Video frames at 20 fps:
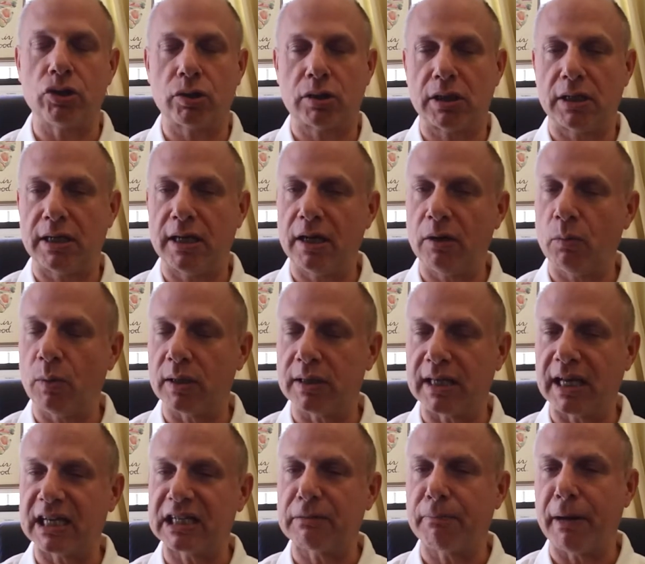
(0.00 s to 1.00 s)
You can hit it
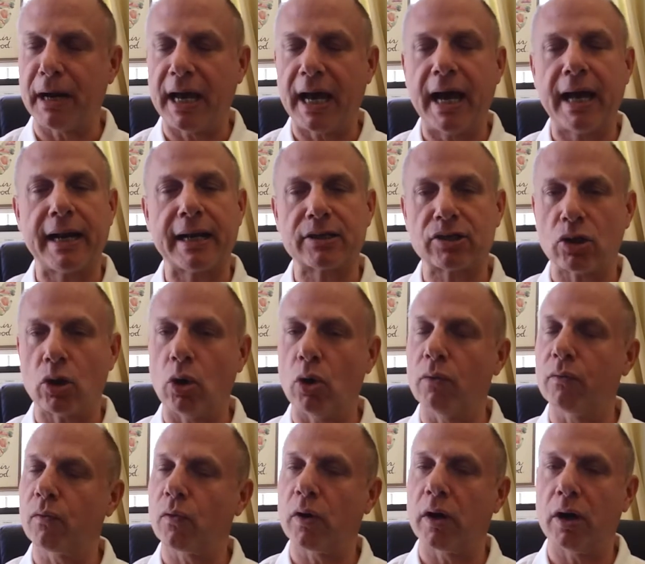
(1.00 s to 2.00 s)
with antibiotics
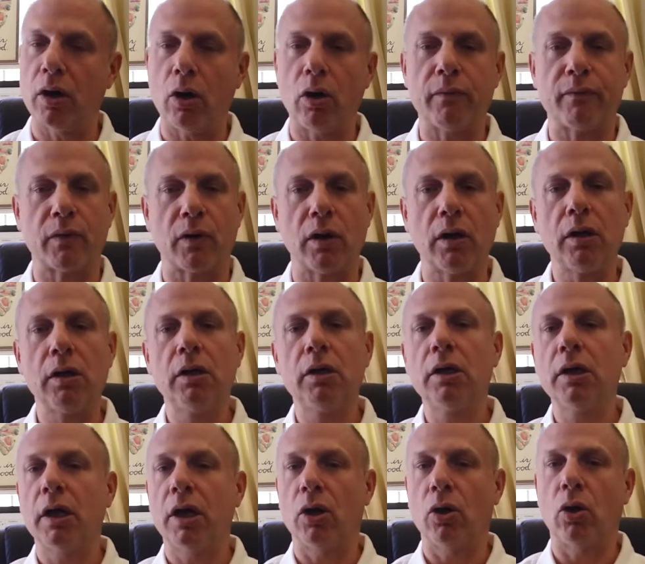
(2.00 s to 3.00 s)
over and over,
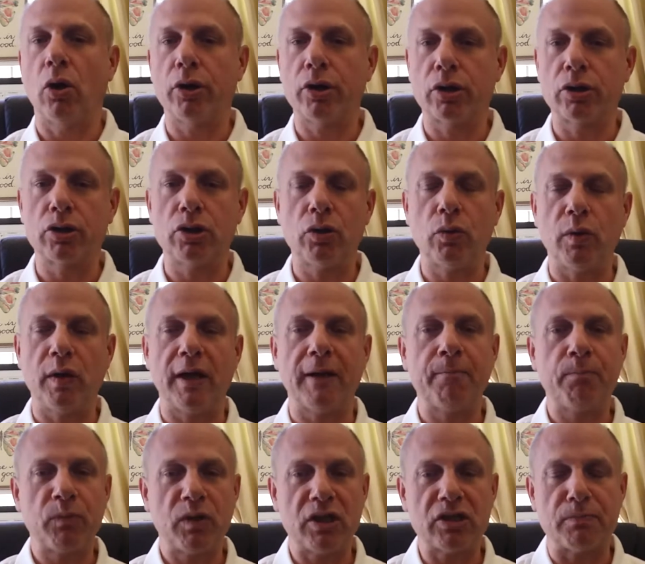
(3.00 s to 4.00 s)
and all you're
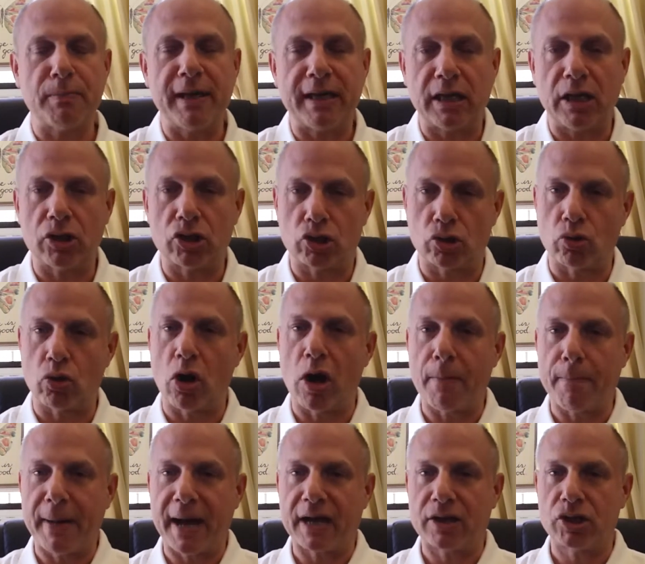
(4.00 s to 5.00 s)
doing is making
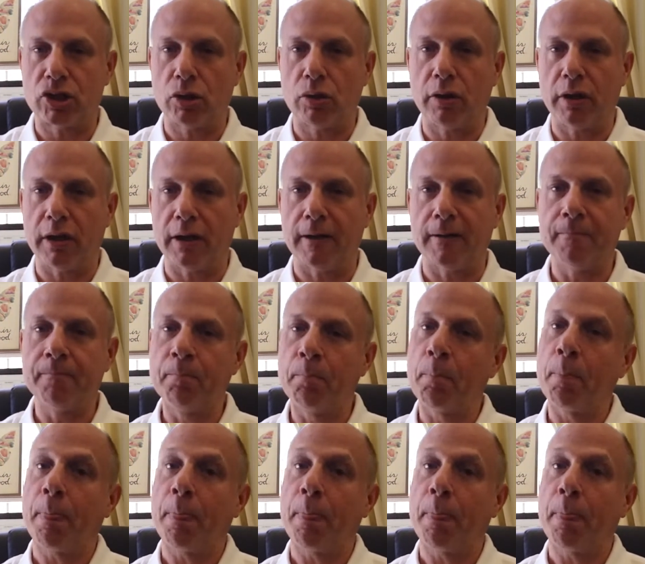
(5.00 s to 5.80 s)
strong bacteria.